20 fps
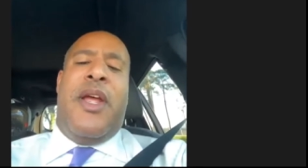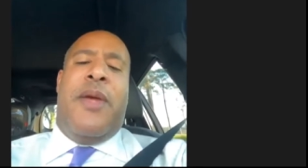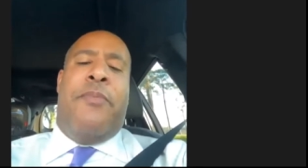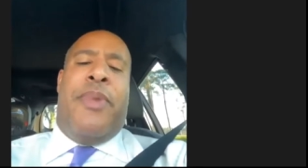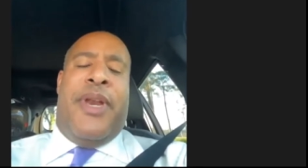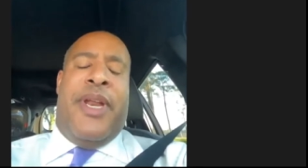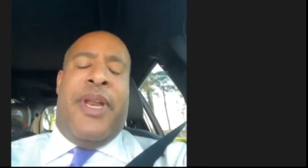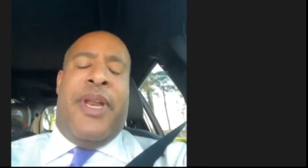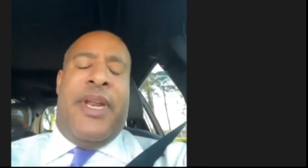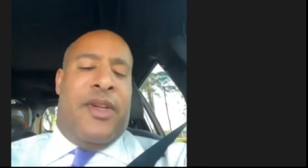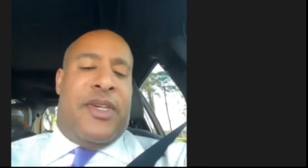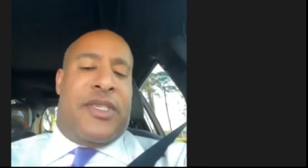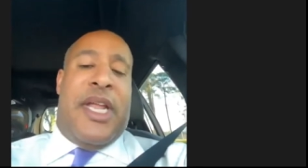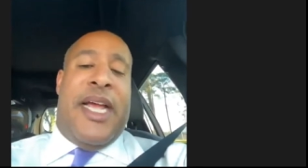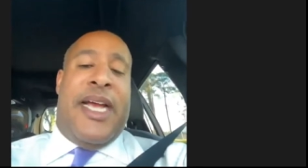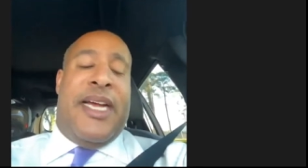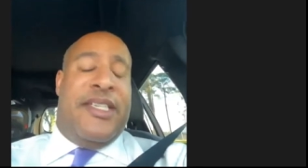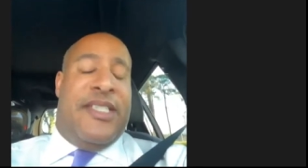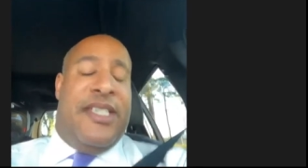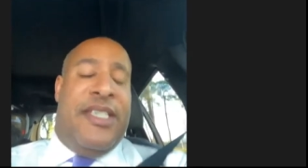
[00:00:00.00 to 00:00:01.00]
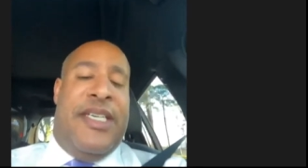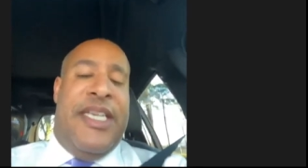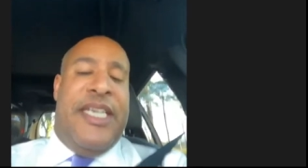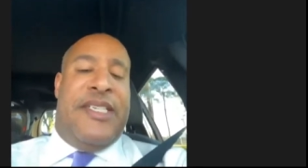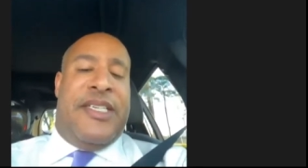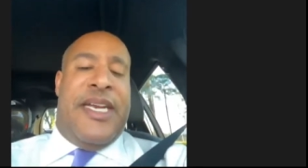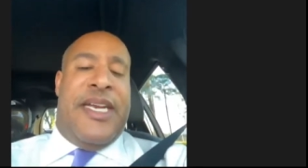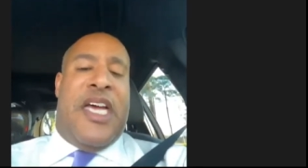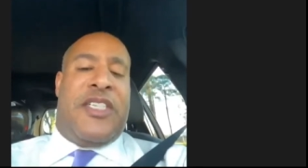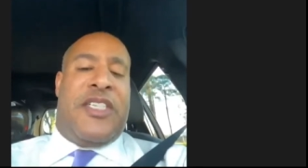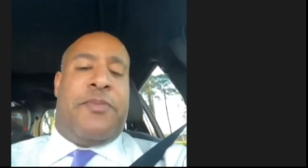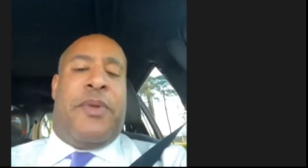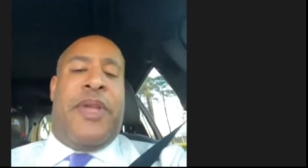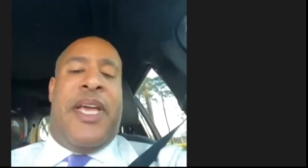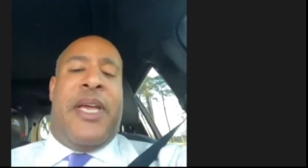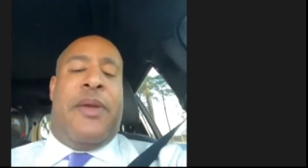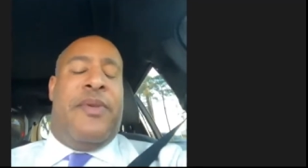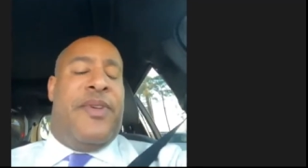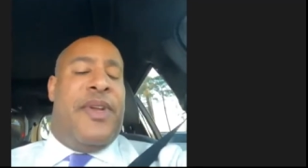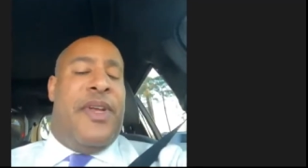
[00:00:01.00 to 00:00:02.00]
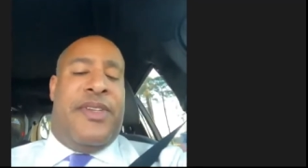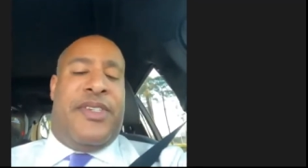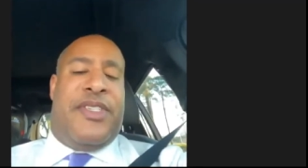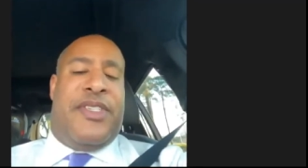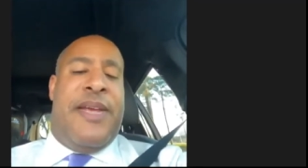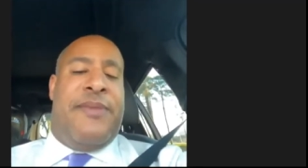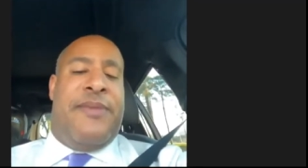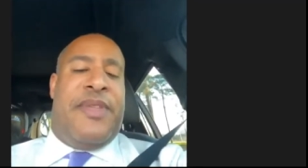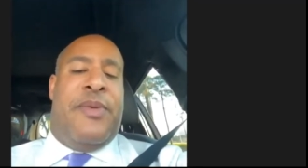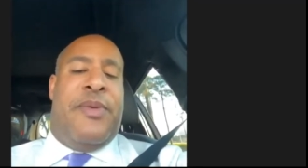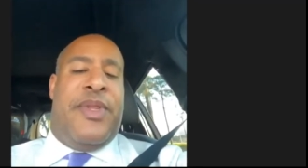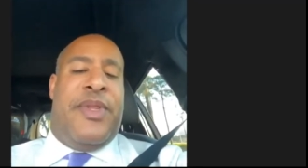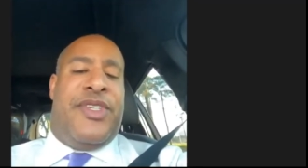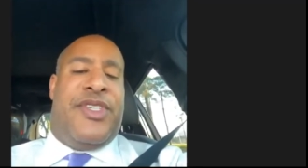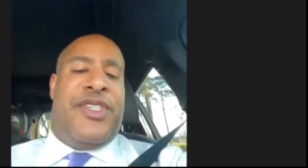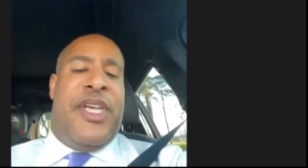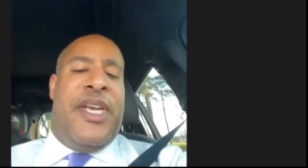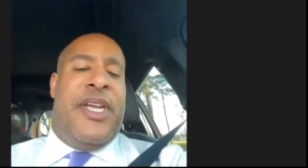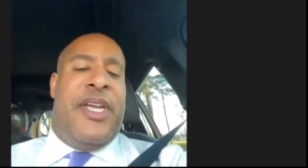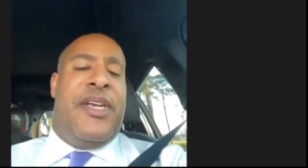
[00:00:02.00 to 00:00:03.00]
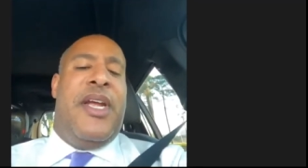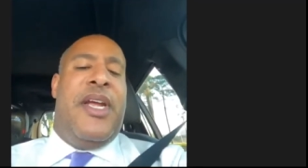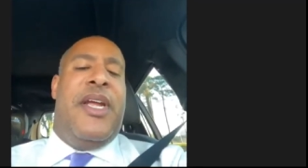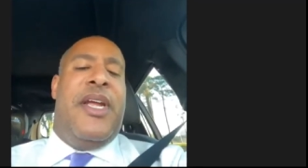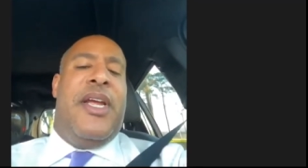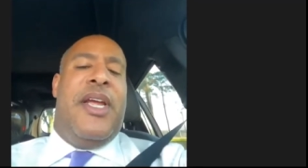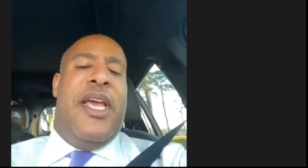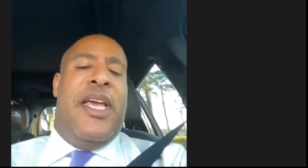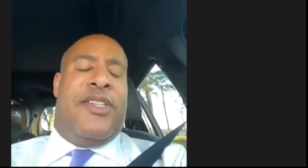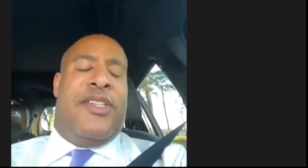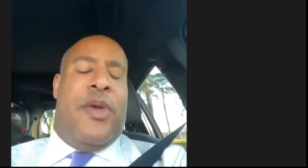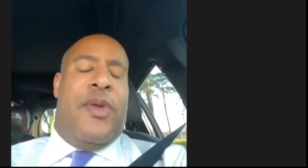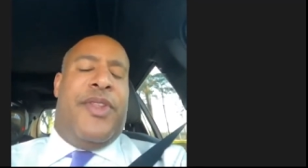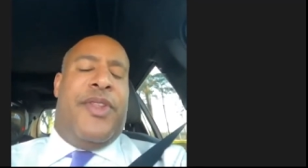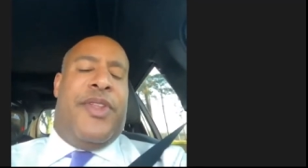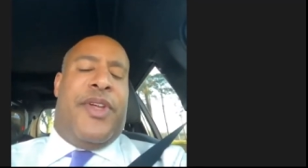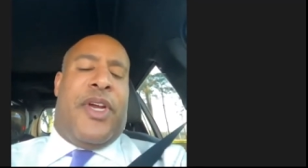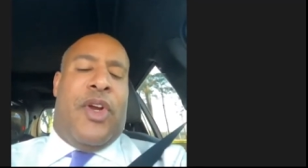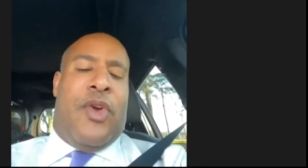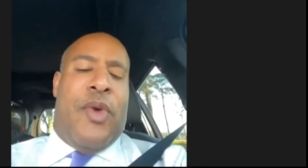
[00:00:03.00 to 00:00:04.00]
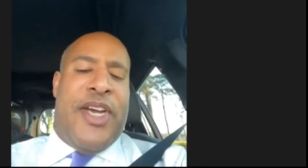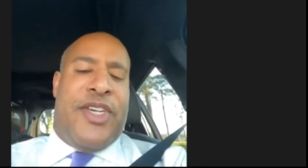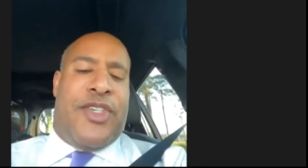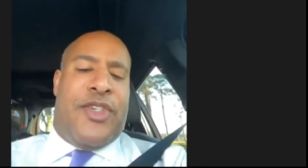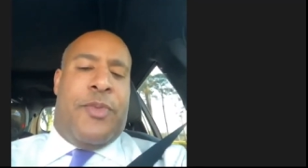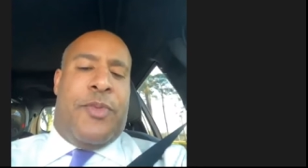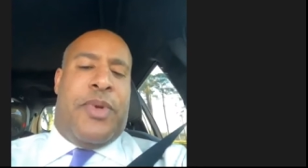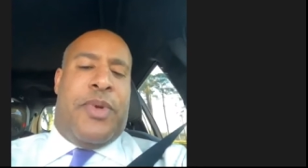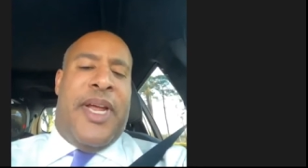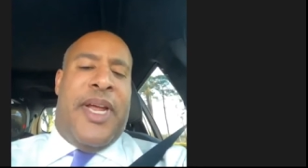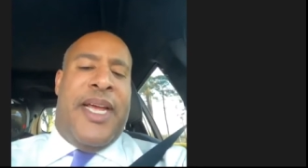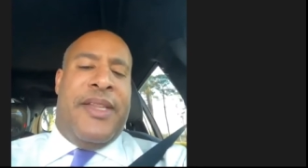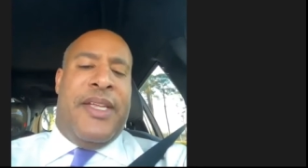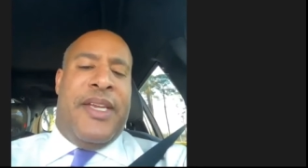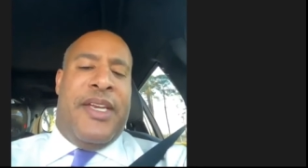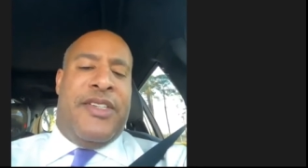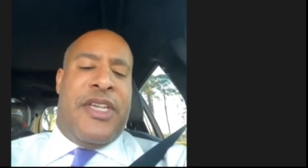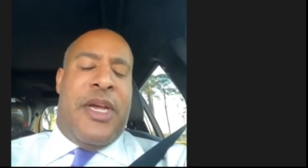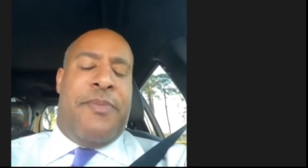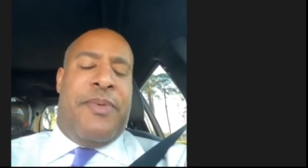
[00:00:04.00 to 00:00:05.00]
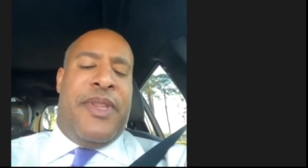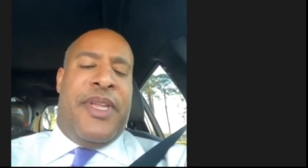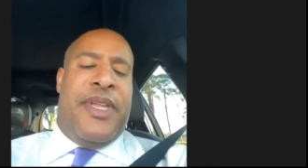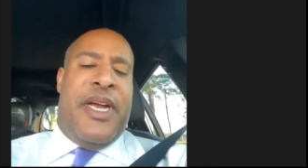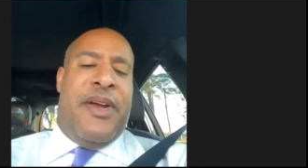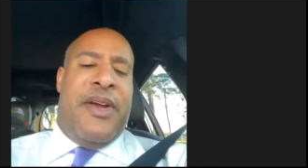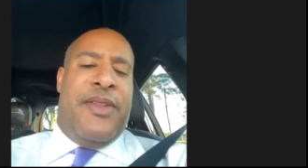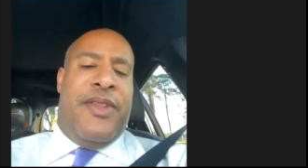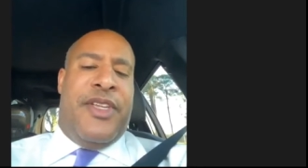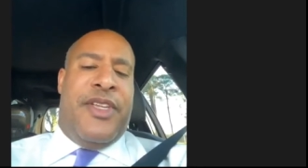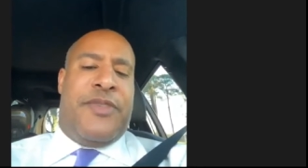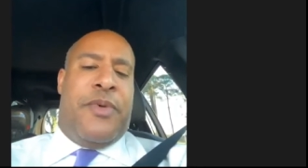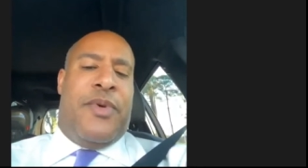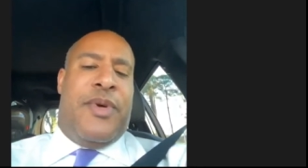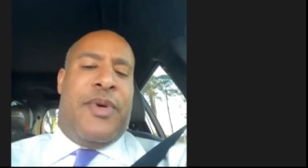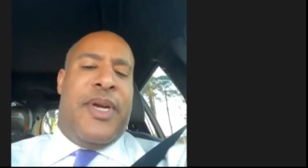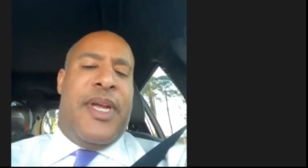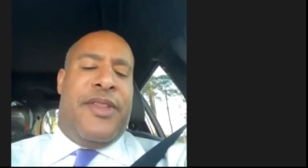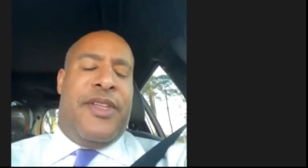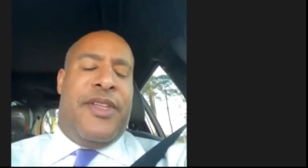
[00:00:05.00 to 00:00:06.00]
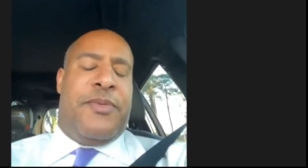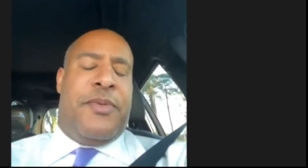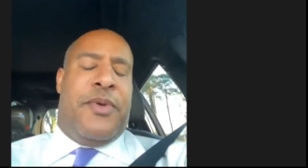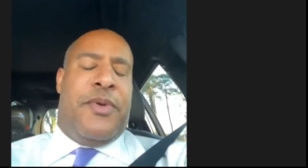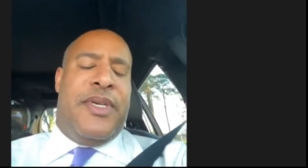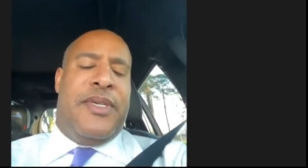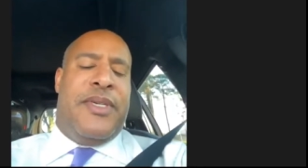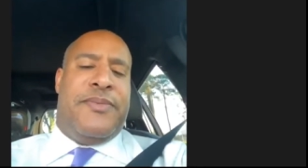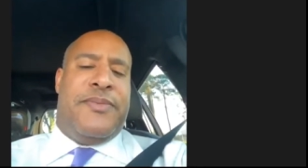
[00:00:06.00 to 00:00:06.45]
But it looks like it's a decent house plan. We've done the same thing with the Senate. It's only the congressional plan that is up in the air in this point, at this point.